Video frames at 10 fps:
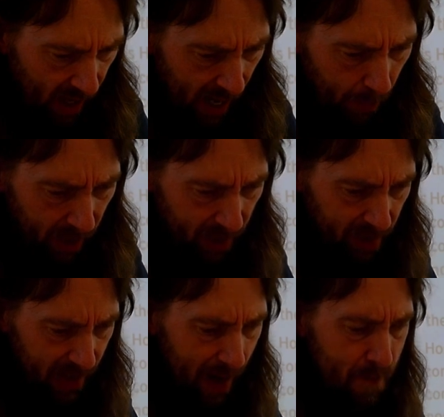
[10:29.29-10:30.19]
And within
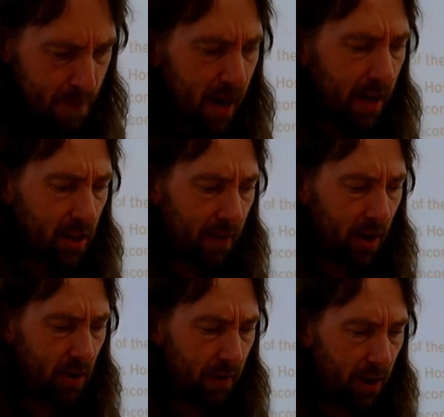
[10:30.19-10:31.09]
10 minutes of
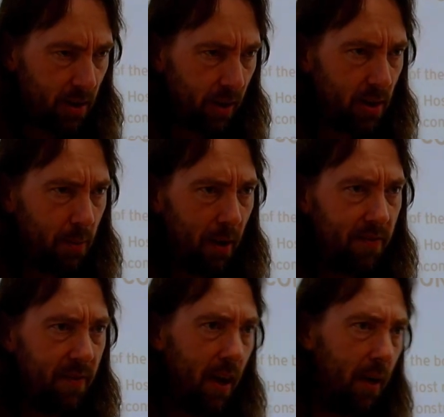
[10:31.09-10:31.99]
actually releasing it to my
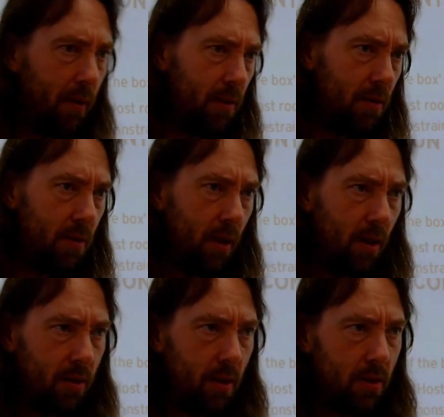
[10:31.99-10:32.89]
fellow
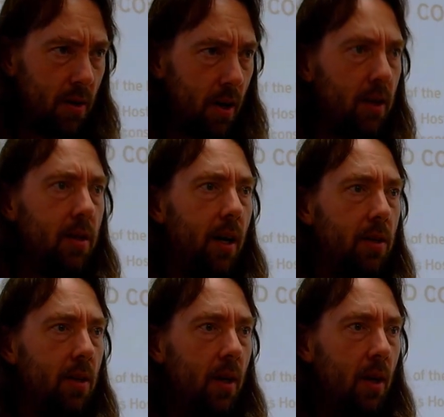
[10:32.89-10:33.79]
solution
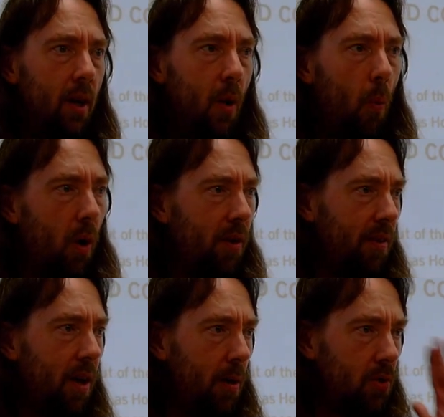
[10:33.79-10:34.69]
architects, one of the
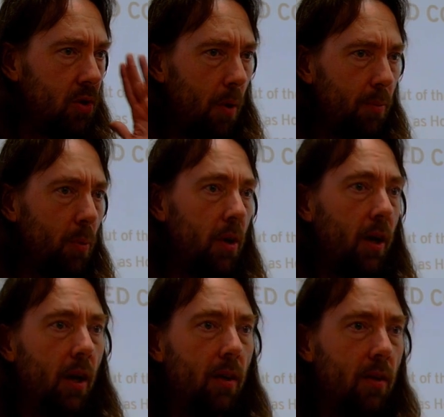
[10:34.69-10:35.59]
nodes stopped
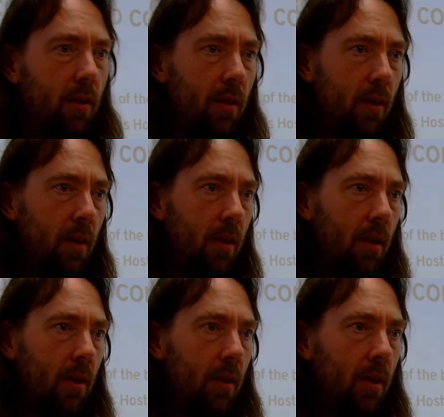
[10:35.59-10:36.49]
working.
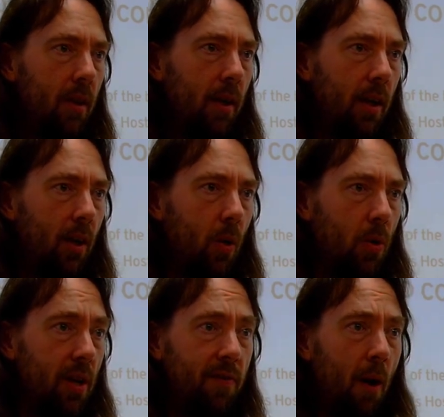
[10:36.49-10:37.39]
And of
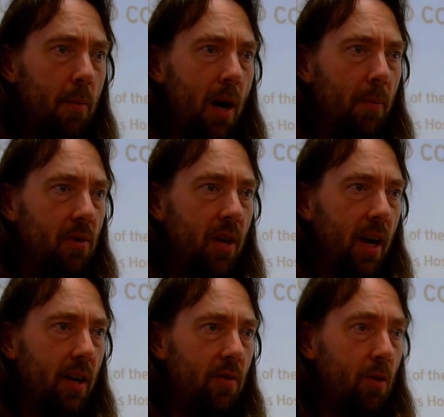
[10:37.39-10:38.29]
course they phoned me up and
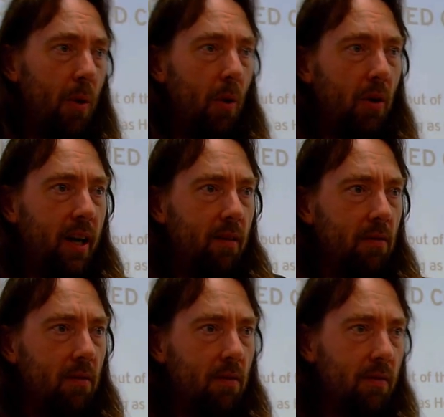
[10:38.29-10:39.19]
said, you've broken it,
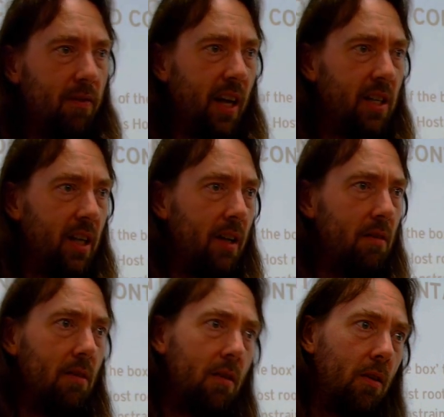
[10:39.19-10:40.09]
fix it,
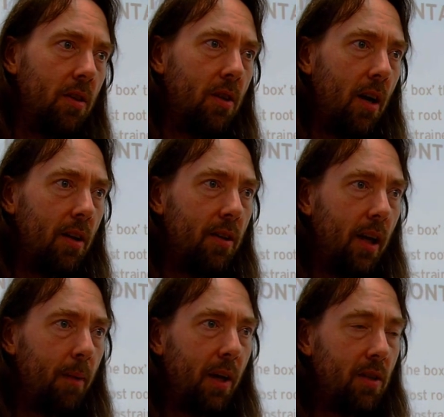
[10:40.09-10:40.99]
all this kind of
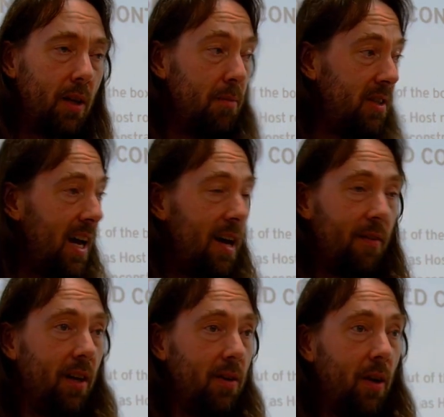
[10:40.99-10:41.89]
thing, because I'm dev
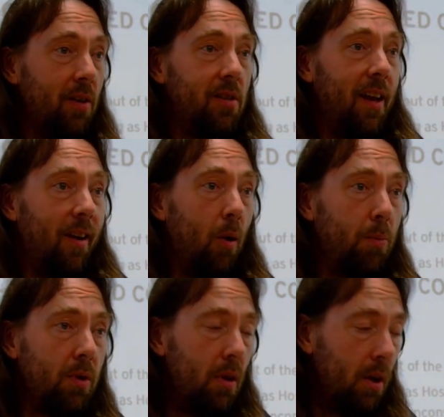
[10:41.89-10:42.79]
and I don't understand ops.